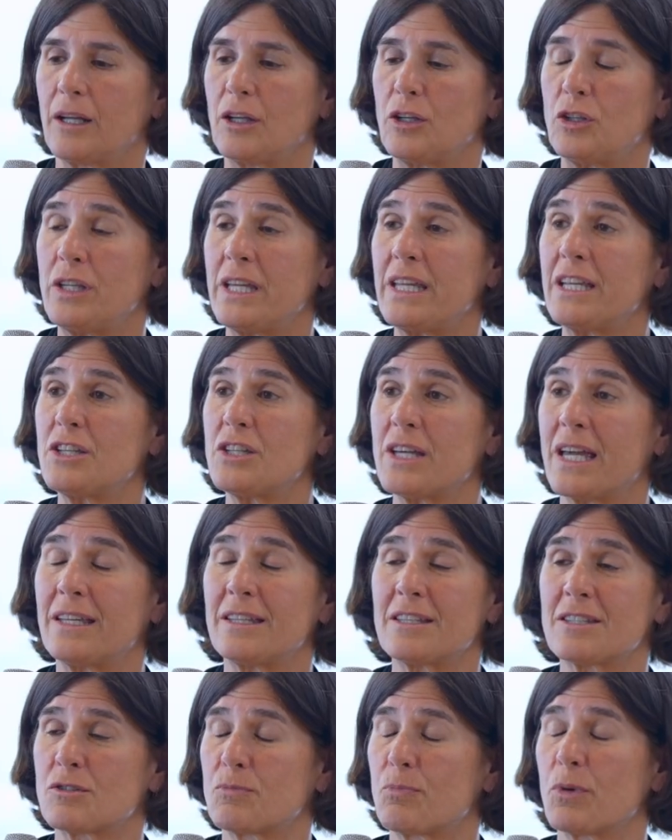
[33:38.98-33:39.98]
you needed to,
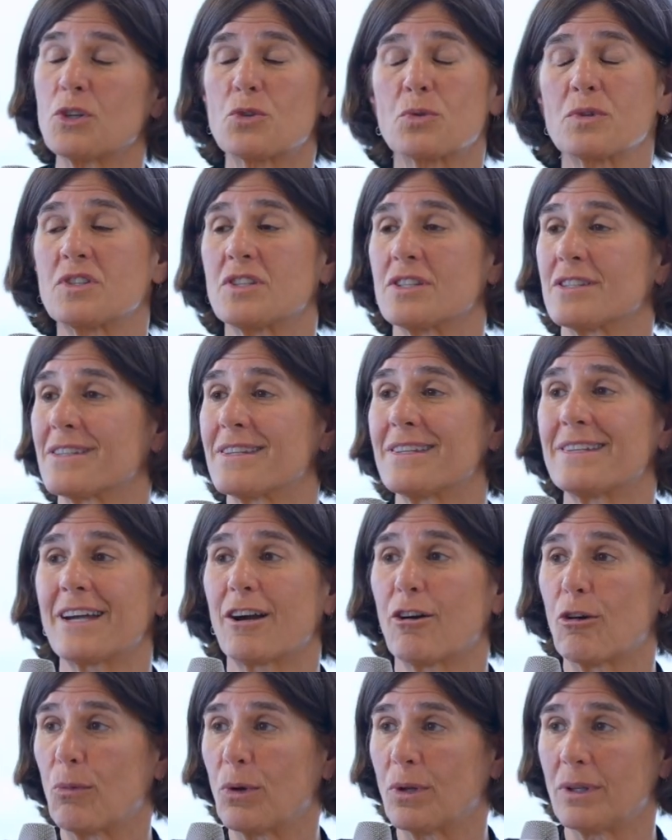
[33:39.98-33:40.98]
and this bridge was just
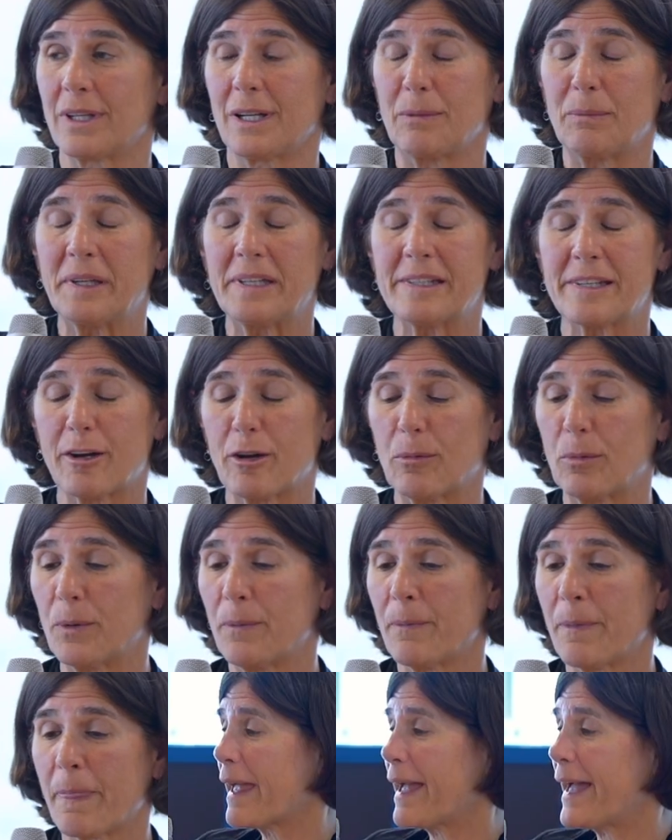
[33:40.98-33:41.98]
terrible. I mean, terrible.
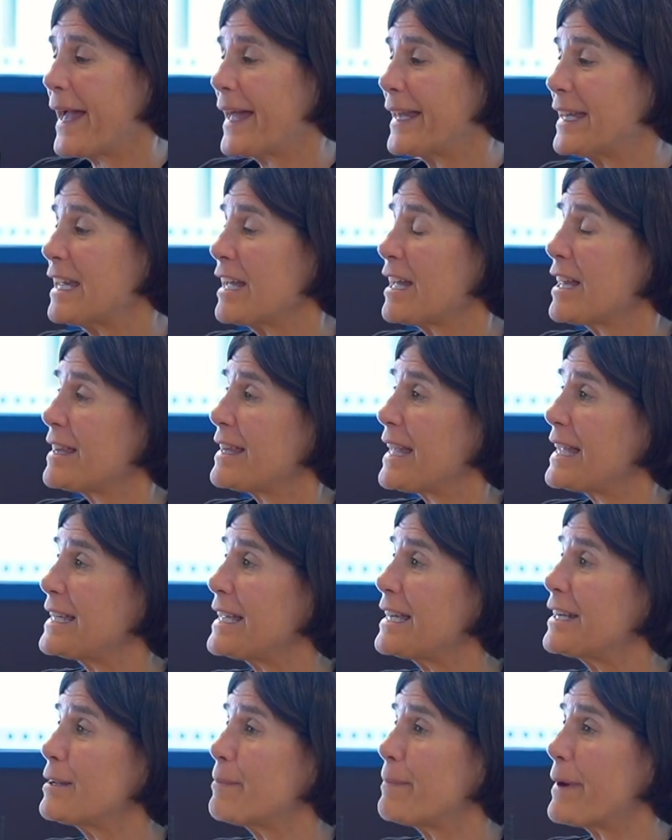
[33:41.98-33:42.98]
And they
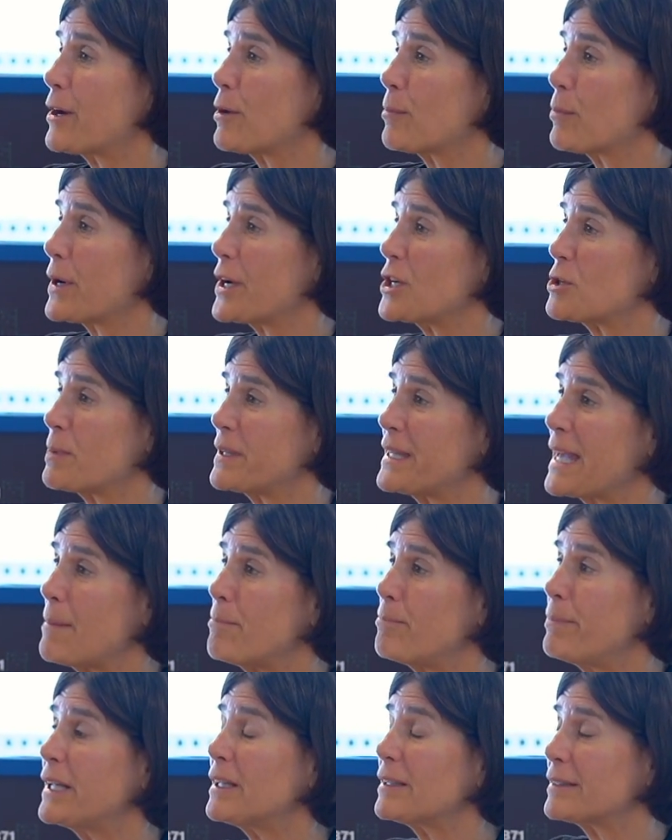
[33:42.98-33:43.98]
needed a better bridge, but
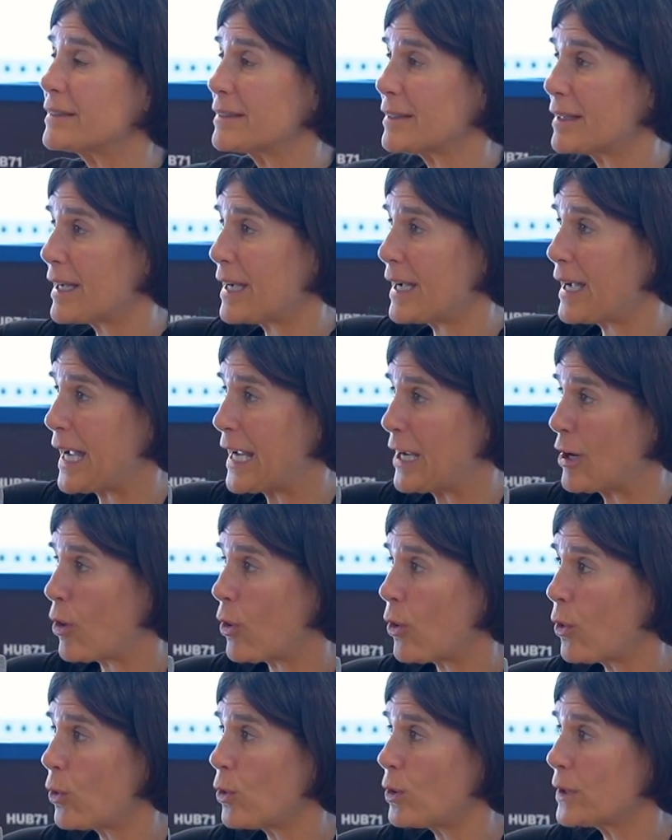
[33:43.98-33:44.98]
they built a
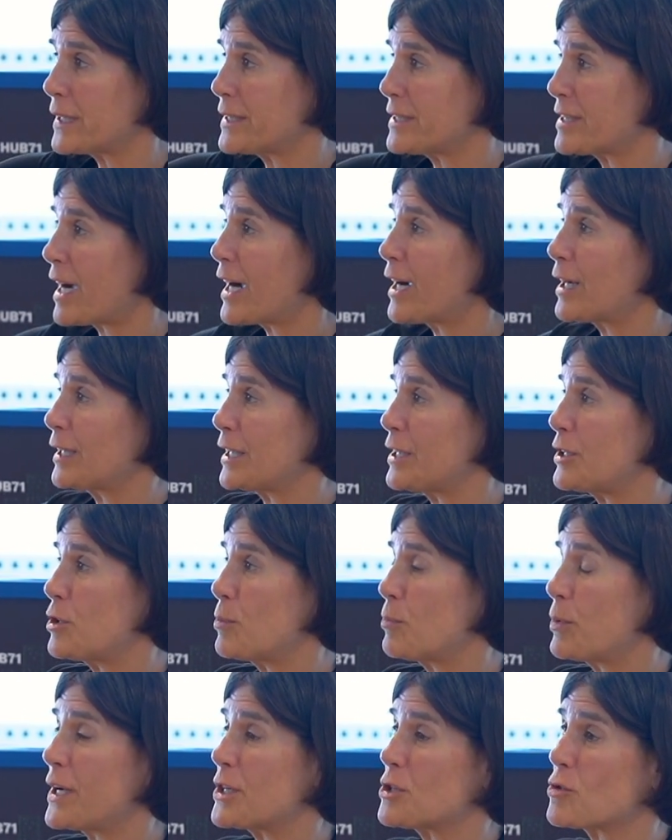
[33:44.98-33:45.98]
whole entirely
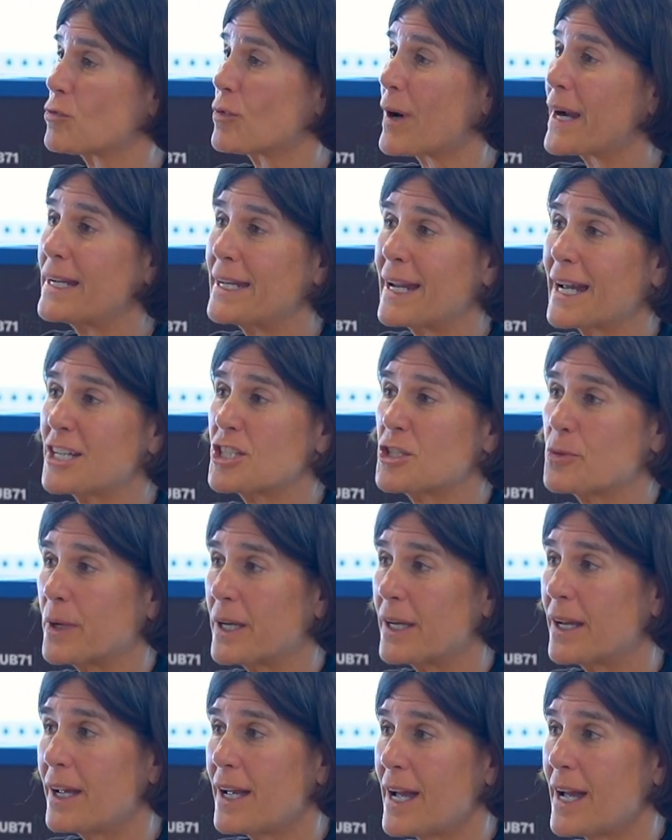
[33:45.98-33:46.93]
new bridge right next to it.